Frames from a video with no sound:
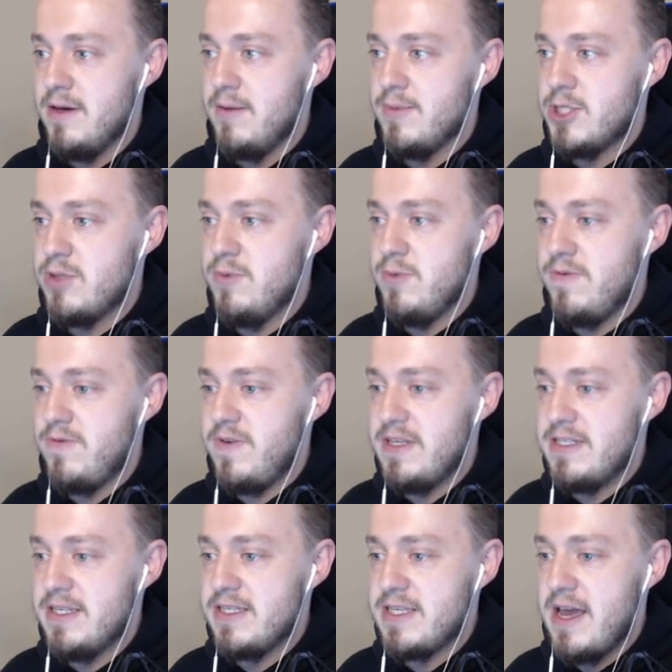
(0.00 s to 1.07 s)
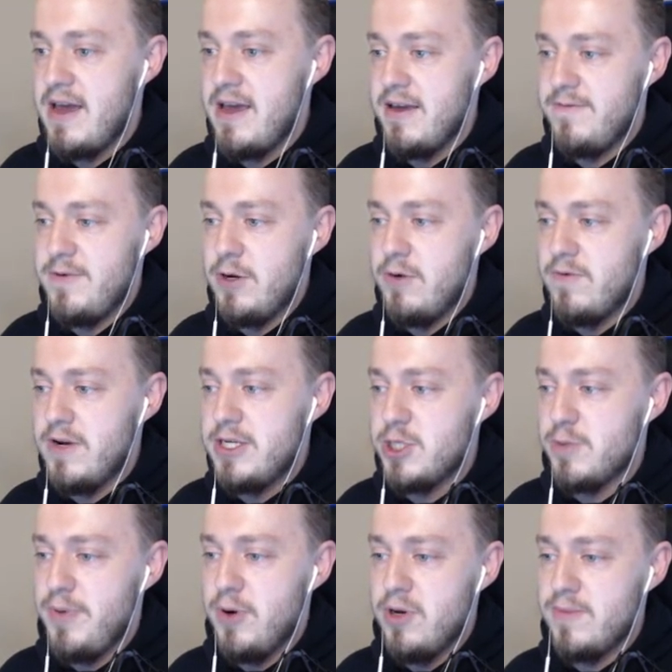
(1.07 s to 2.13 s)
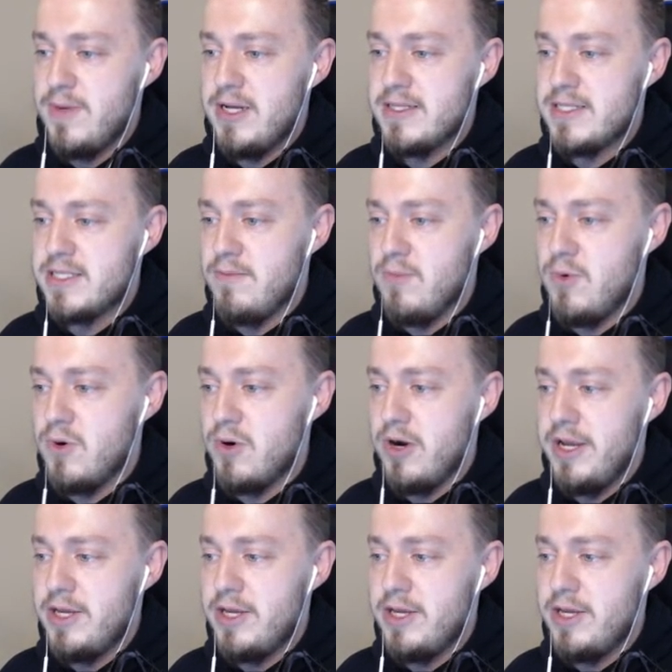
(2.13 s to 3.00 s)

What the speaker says: I'm assuming we face this guy. If you don't raise your Pokemon some more,